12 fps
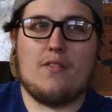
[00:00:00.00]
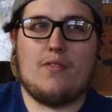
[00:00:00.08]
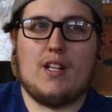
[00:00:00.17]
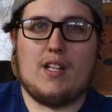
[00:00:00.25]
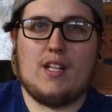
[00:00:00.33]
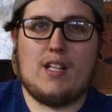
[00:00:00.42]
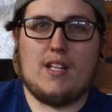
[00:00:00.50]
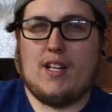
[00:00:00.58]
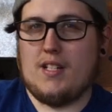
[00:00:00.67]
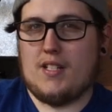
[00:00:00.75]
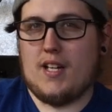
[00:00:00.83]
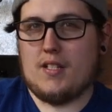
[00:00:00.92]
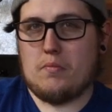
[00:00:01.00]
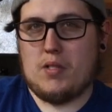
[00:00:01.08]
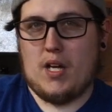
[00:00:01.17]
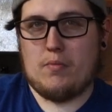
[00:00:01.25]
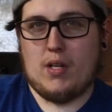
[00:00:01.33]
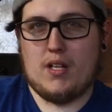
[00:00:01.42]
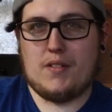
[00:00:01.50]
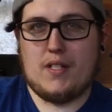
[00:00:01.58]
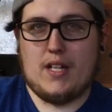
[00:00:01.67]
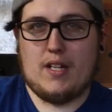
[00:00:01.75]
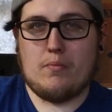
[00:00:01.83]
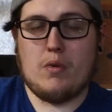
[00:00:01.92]
of finicky and it takes some time to get
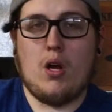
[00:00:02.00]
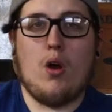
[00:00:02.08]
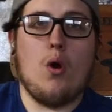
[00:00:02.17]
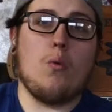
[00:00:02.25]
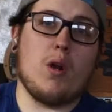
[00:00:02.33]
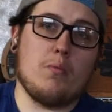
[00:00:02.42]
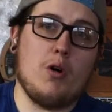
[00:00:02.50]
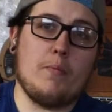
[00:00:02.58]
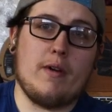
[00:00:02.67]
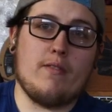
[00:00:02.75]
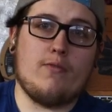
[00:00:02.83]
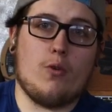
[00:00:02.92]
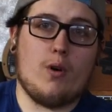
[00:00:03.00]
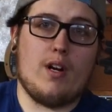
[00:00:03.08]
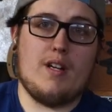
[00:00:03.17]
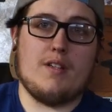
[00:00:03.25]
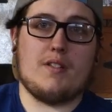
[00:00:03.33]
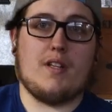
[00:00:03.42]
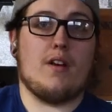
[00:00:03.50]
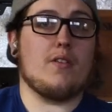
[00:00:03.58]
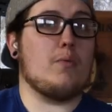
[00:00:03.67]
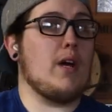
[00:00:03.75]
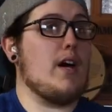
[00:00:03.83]
set up. What I'm hoping for is now that we